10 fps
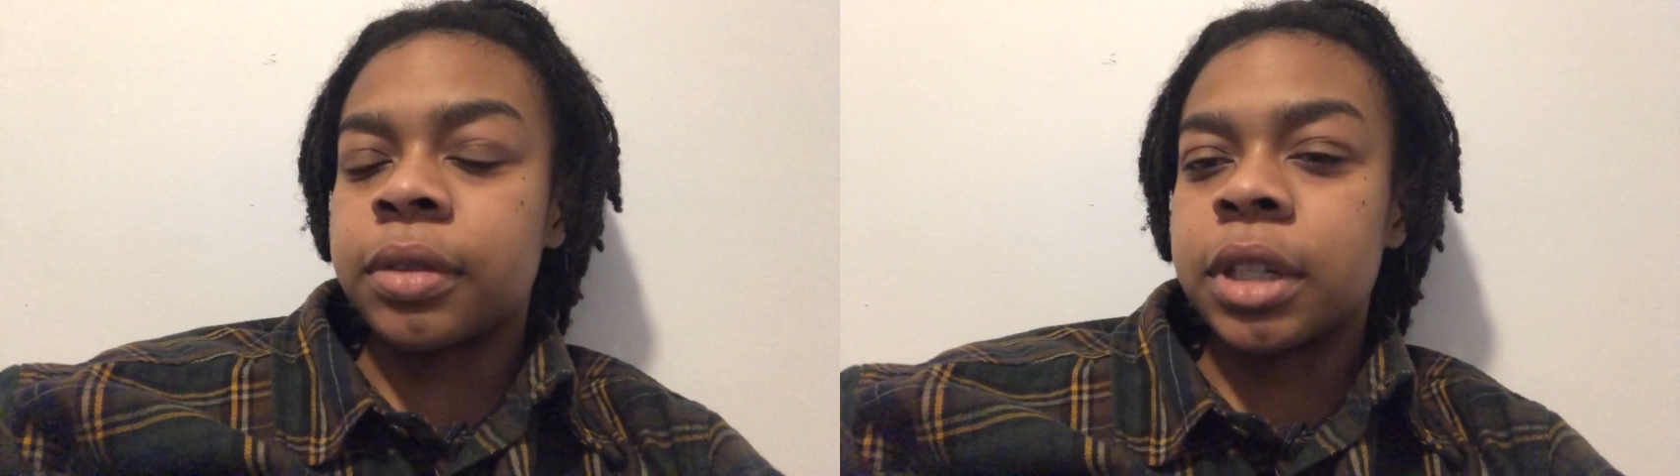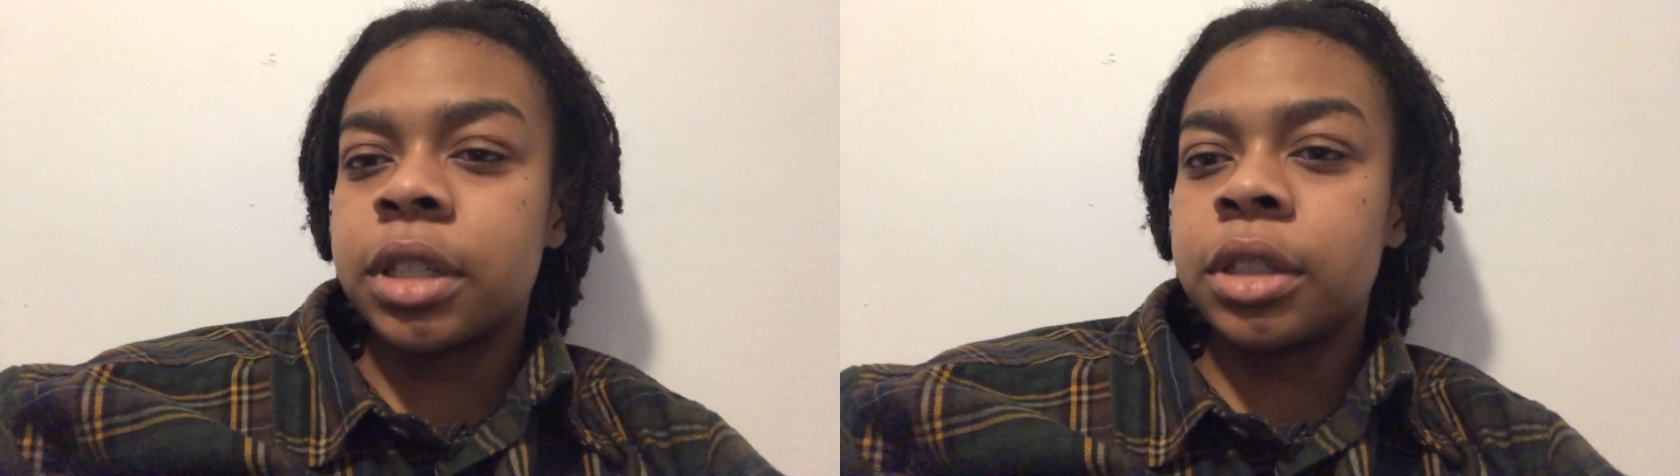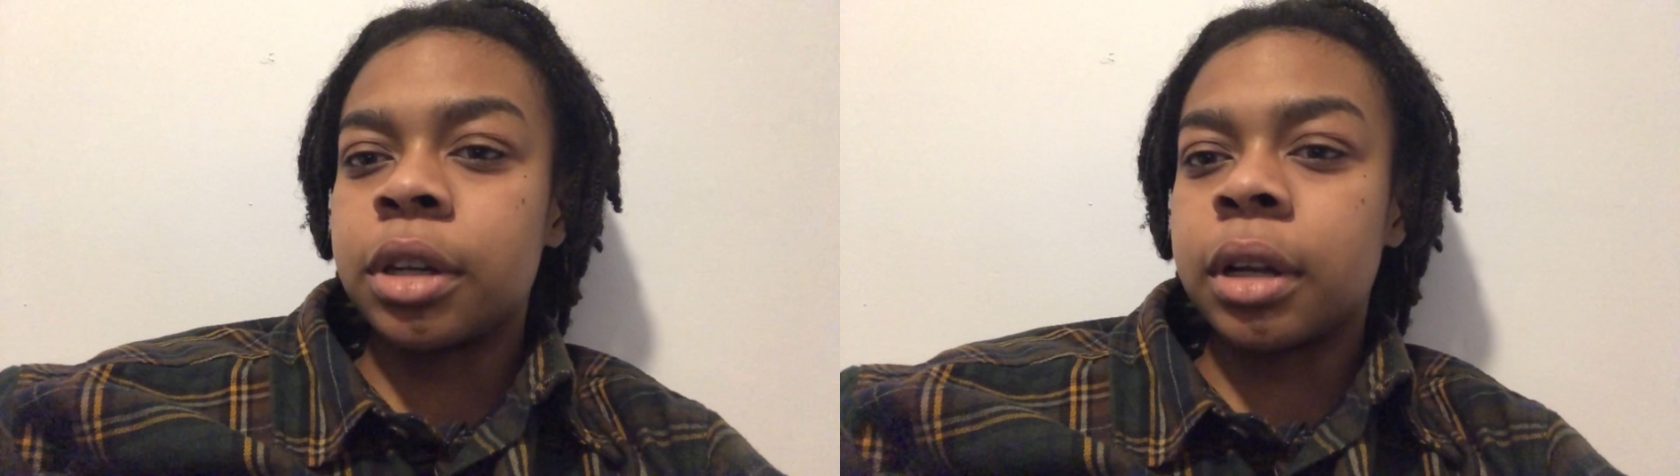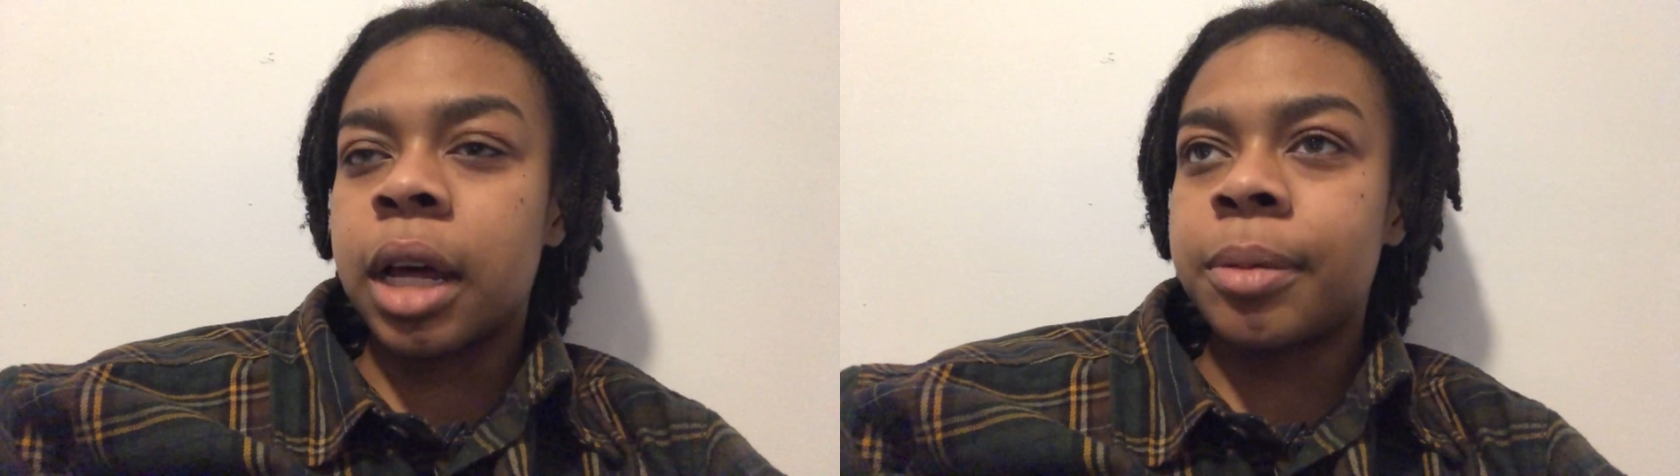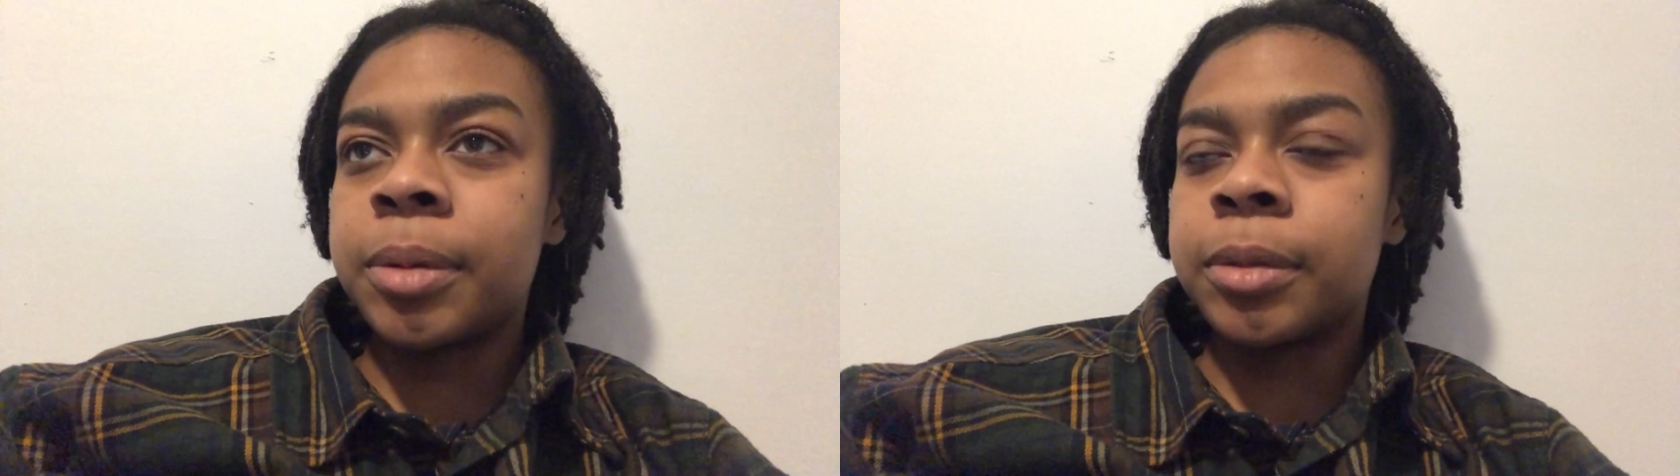Because, you know, a lot
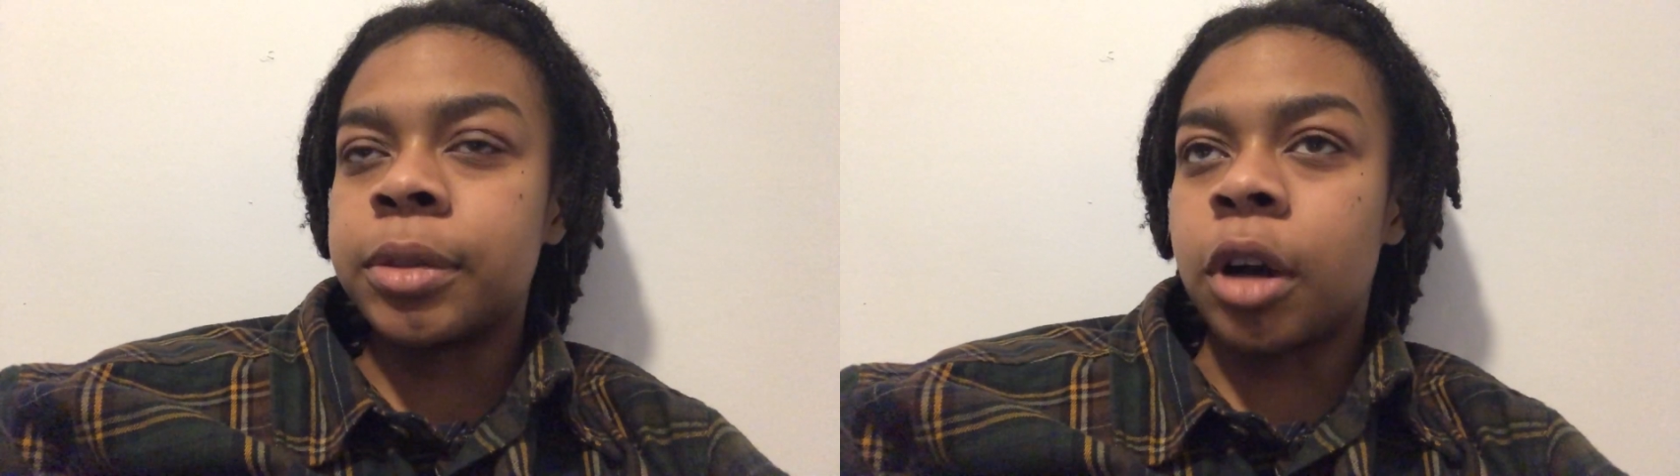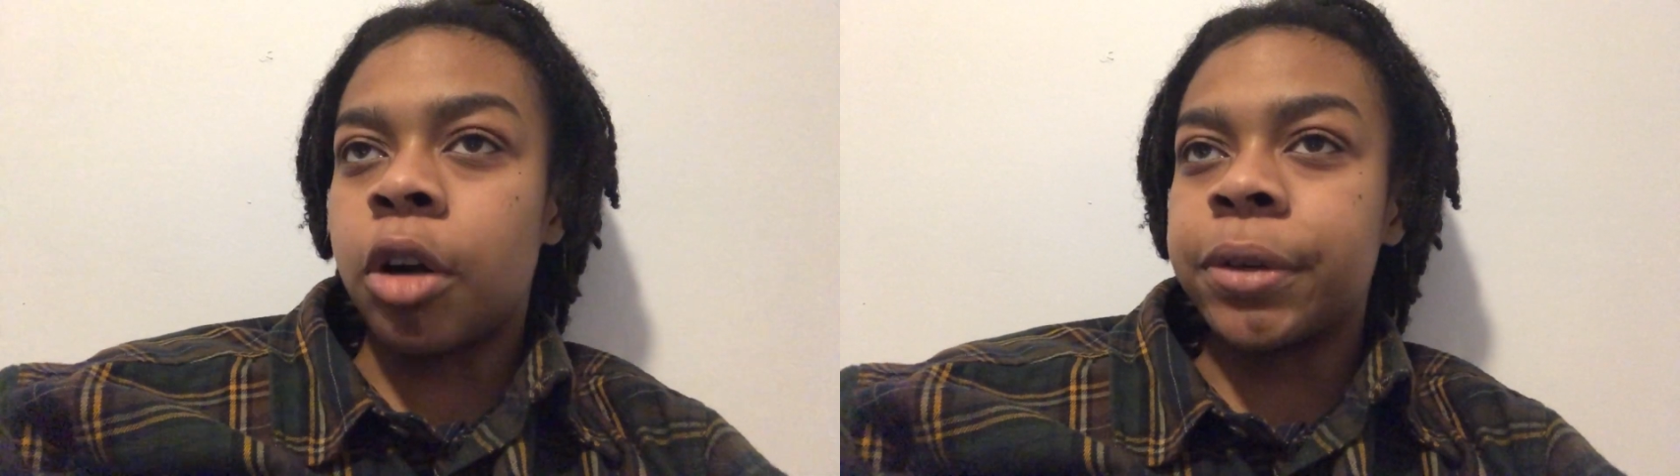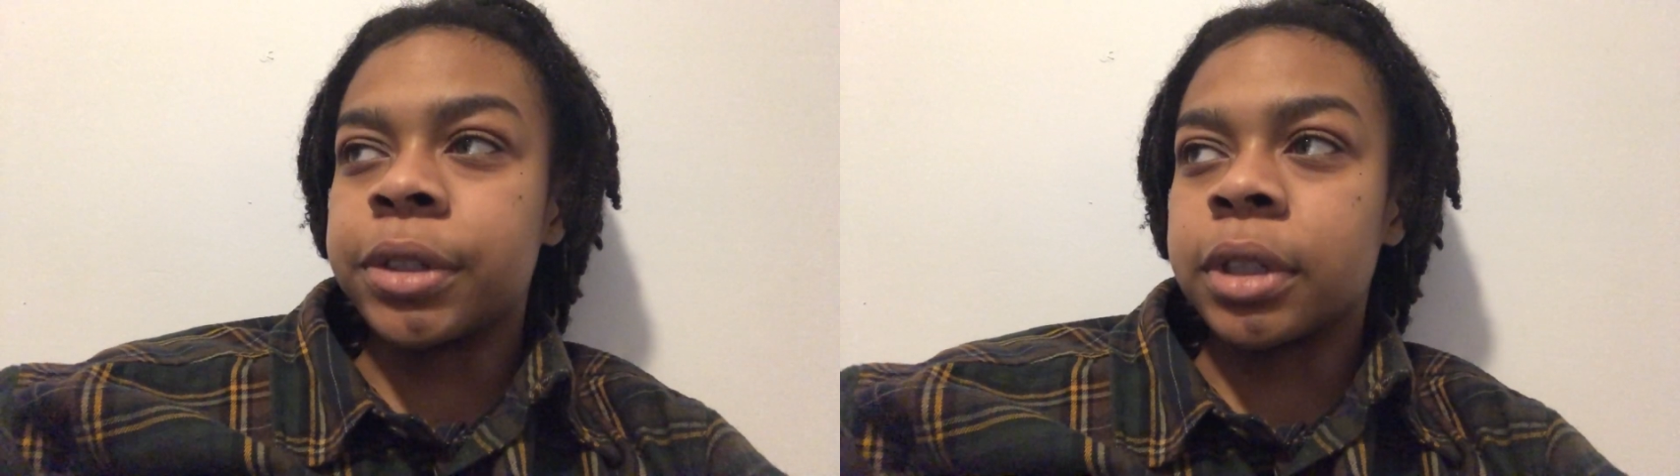of people always on